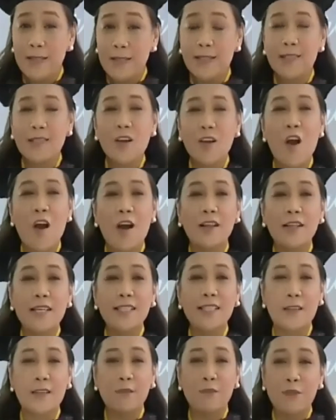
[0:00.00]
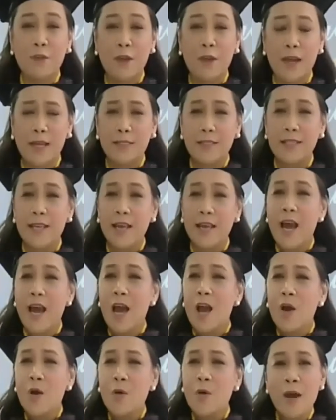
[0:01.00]
colleagues, and friends
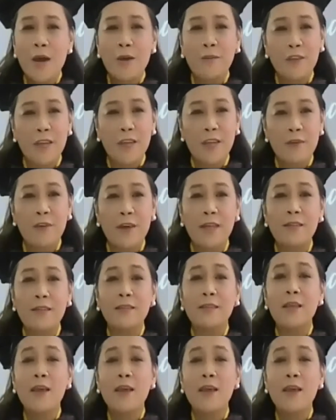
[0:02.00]
who have given